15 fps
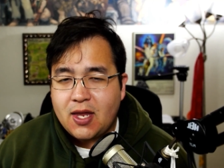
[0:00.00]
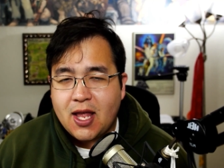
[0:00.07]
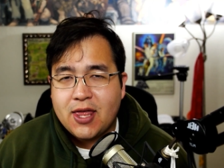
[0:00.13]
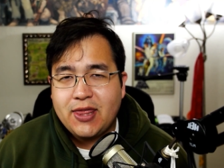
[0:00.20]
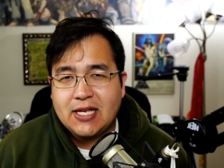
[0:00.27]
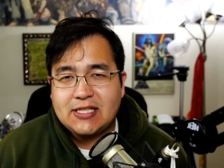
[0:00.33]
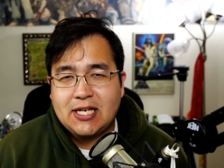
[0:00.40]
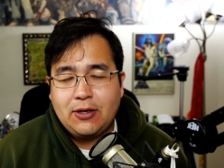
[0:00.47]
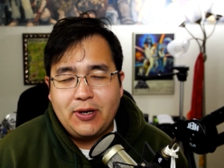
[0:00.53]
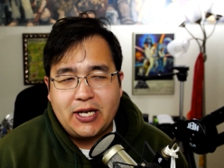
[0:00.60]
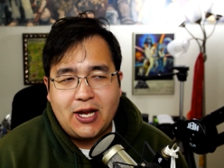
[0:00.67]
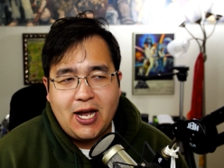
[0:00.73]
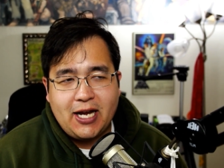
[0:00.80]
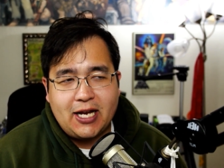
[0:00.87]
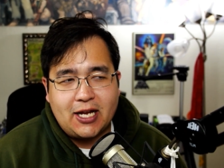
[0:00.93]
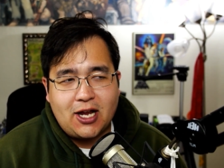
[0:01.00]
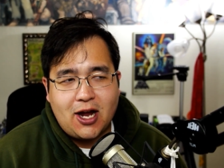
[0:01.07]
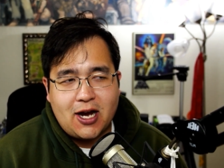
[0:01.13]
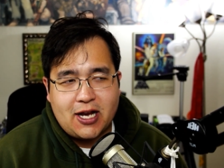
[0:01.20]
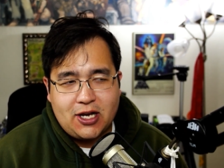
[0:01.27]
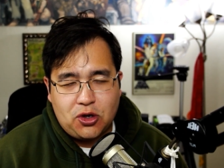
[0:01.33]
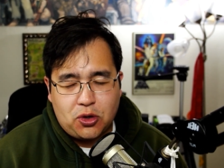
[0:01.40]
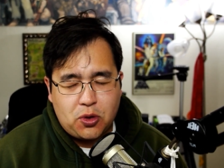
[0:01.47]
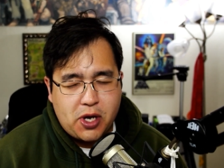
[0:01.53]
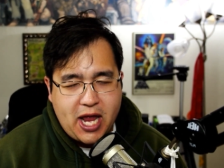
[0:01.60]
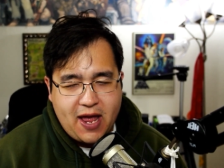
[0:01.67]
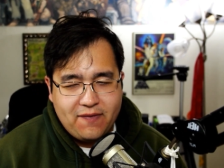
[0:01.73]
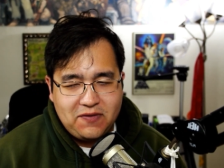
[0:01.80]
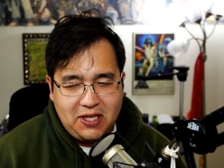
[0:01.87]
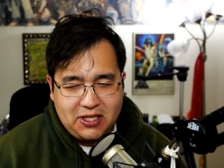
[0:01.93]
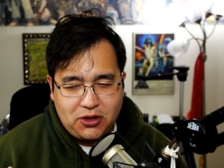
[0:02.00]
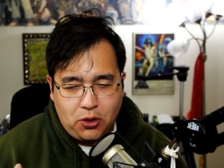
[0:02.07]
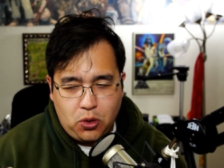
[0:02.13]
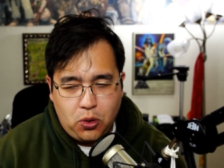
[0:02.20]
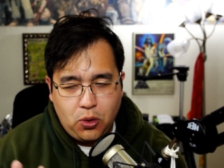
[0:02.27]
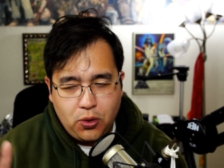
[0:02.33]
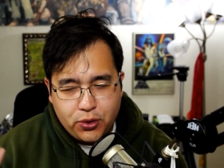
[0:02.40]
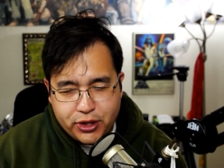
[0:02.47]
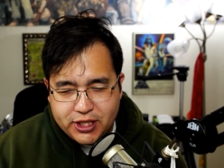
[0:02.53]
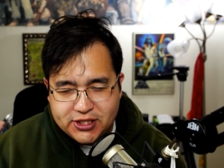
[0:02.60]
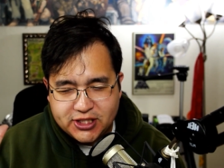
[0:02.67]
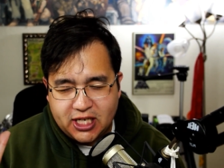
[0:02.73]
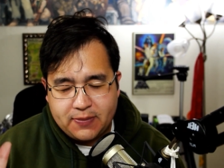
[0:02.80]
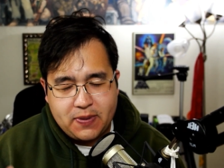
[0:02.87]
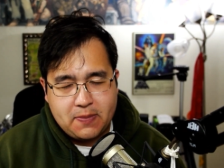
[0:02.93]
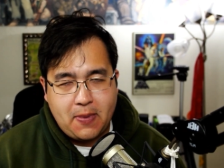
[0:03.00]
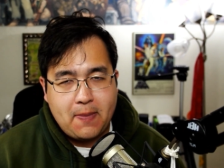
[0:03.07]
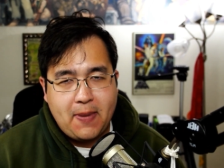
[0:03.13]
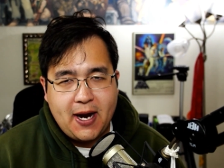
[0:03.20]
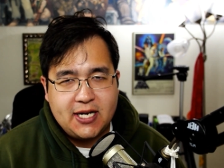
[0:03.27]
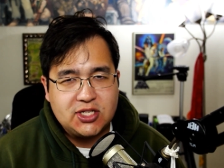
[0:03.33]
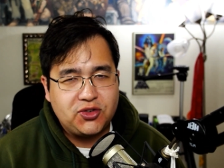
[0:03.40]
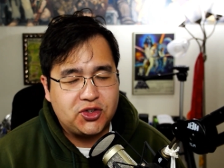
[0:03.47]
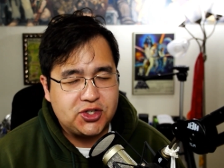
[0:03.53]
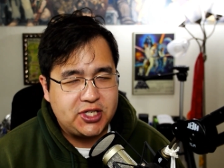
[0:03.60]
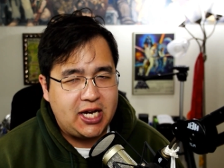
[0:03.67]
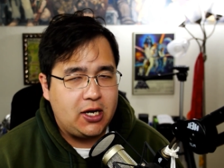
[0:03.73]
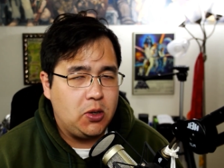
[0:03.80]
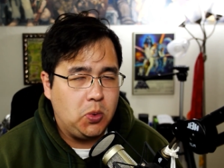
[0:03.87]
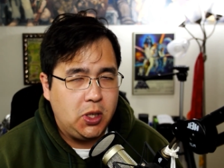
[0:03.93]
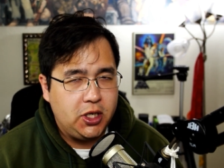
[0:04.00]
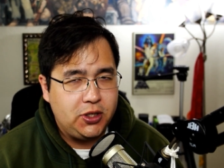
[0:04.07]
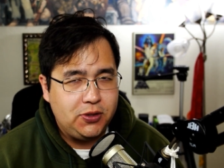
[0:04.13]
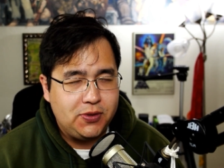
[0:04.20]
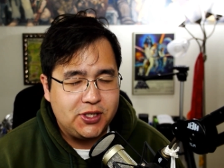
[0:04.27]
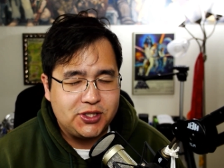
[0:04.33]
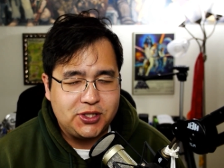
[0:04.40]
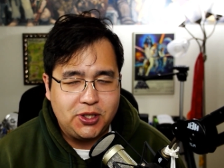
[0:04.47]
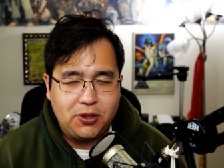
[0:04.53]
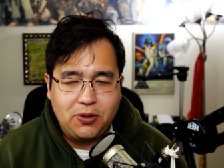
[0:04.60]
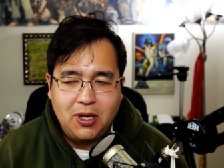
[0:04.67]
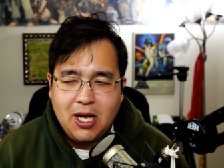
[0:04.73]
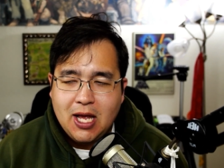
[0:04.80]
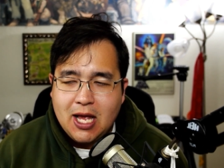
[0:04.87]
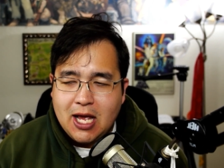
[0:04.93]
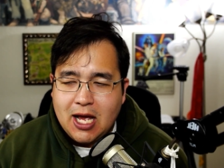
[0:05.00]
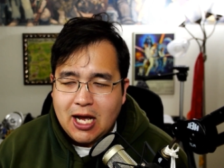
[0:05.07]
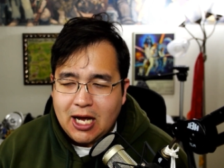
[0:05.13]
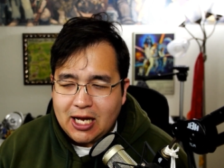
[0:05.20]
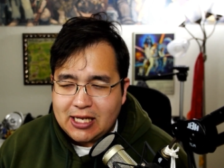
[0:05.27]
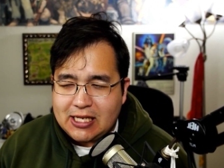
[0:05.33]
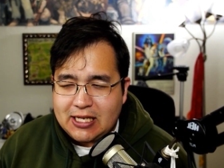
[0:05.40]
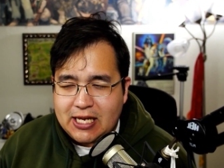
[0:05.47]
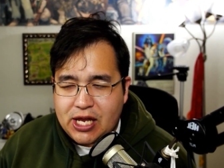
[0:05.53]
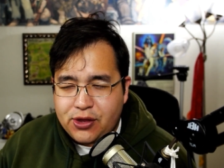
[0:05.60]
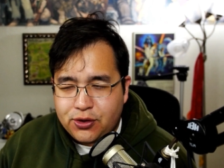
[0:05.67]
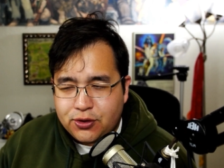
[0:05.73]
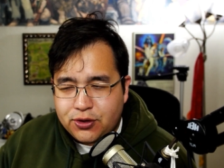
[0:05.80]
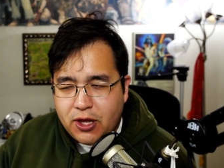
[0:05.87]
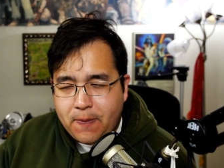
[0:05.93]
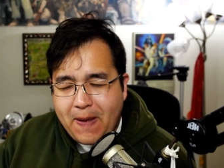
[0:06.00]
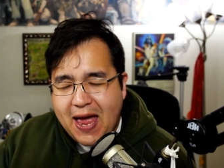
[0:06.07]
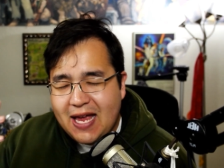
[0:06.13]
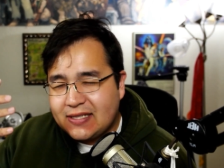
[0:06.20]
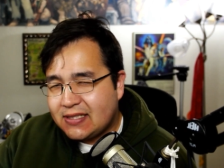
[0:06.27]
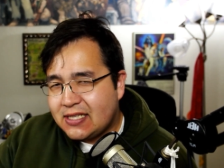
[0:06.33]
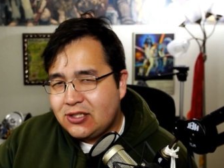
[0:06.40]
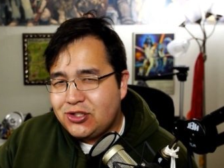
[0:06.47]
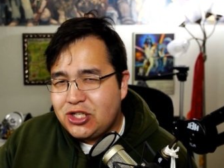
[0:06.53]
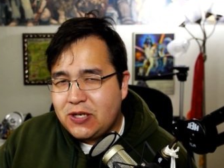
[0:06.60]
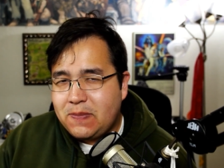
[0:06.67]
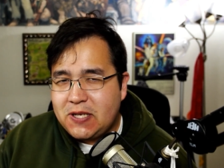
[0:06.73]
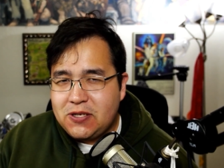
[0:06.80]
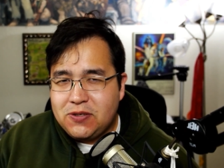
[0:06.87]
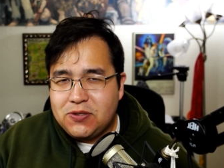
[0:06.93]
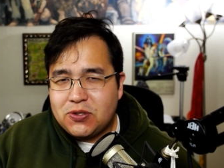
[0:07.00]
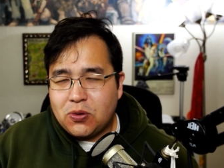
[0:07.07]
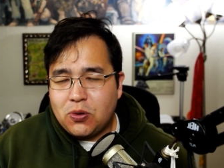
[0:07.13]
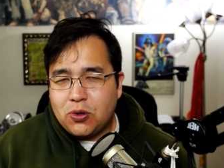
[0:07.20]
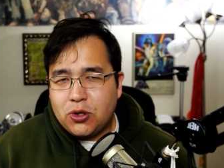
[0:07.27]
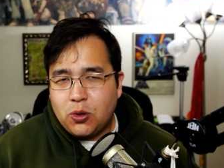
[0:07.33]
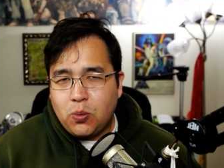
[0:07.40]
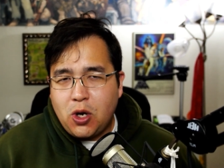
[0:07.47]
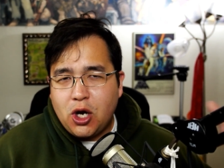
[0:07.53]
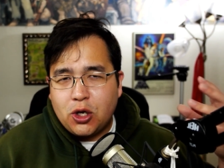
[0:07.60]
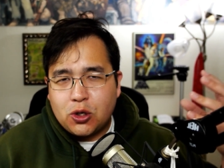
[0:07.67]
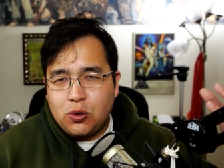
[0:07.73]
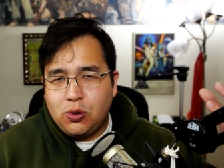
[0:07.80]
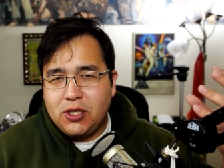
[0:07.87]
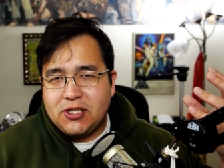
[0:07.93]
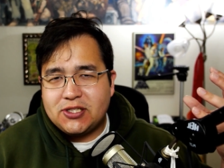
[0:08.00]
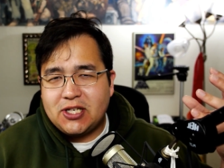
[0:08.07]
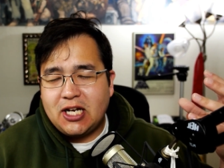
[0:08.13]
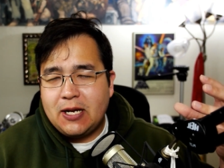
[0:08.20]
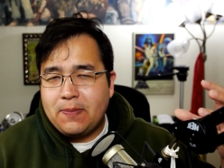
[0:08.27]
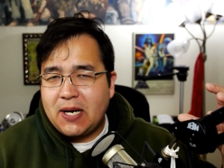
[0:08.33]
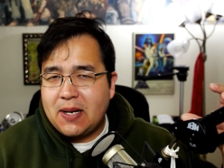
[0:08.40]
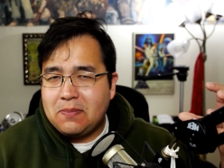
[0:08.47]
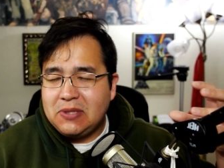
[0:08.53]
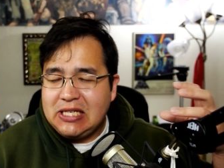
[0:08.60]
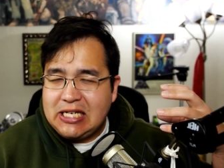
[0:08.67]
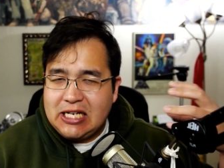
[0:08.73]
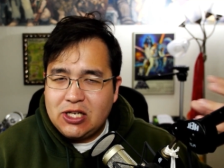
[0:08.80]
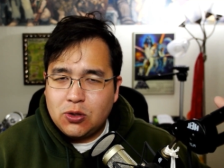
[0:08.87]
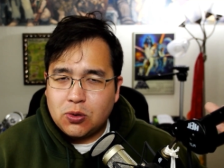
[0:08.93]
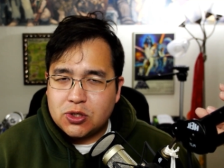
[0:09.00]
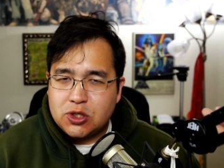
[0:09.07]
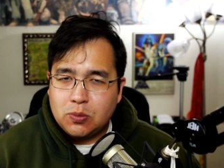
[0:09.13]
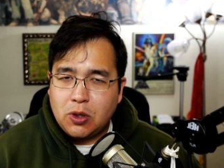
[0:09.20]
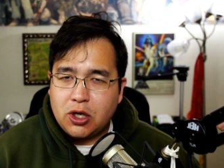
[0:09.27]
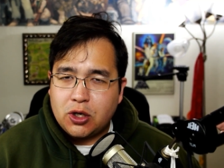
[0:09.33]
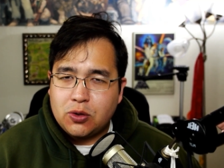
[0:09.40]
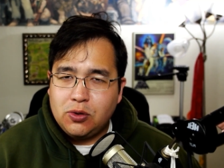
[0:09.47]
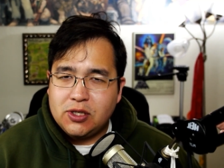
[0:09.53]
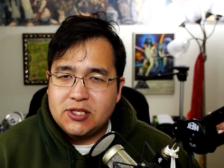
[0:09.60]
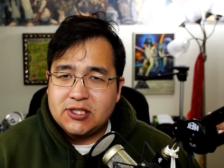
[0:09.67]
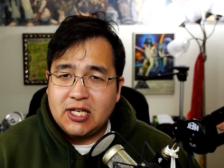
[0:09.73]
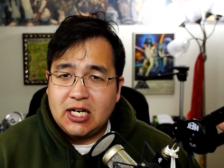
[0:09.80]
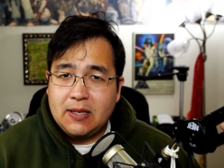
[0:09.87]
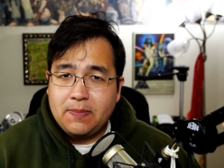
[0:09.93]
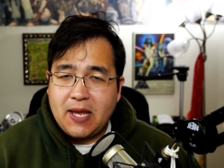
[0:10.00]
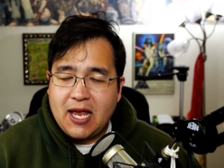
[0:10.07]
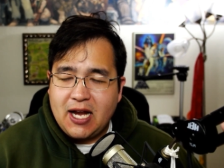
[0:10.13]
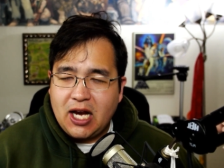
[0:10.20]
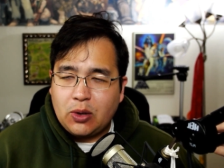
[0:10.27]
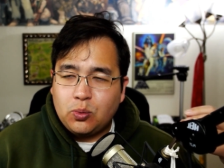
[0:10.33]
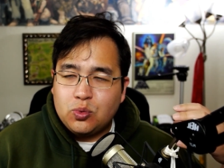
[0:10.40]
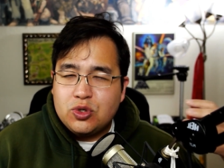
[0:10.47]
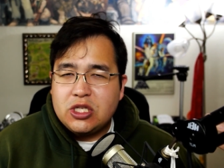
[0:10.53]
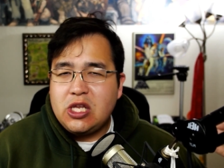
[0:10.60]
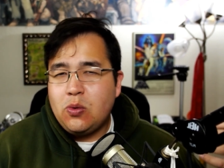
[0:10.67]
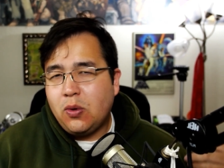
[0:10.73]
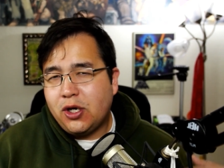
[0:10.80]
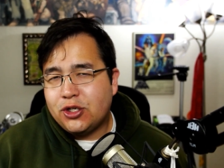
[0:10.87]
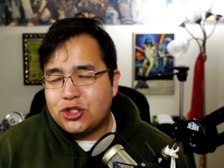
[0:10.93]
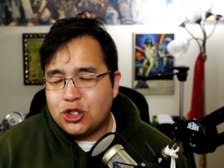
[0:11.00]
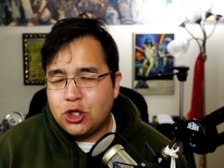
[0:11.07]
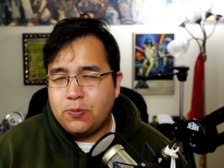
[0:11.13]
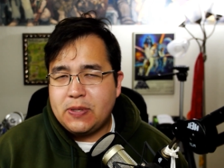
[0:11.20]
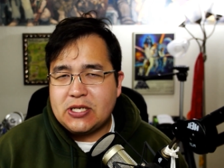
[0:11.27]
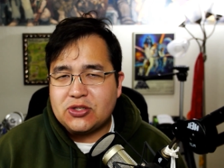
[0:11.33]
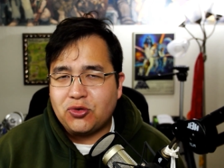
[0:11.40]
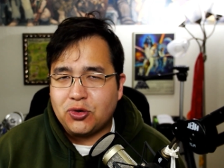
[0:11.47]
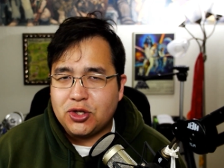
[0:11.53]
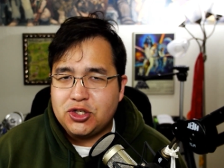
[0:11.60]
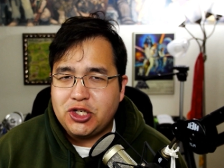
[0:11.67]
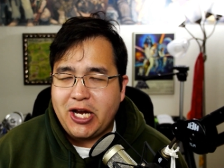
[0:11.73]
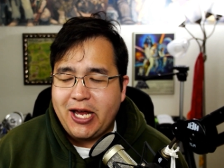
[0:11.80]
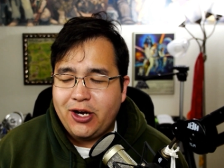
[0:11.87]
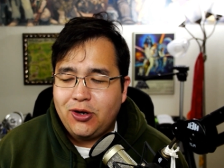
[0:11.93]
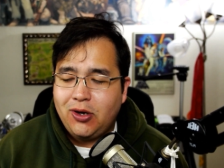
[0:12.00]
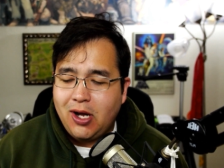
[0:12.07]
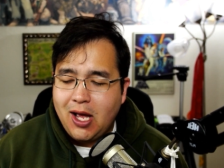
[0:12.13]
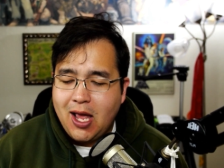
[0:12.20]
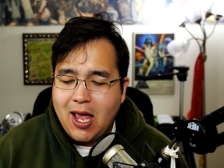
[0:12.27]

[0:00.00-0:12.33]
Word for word: that's how I kind of got it and already have like the whole thing set up in my mind as far as how I want to do it. So either the Pascal GPUs or the water cooling setup, and I'm leaning towards the water cooling setup, and I really want a showpiece for the channel.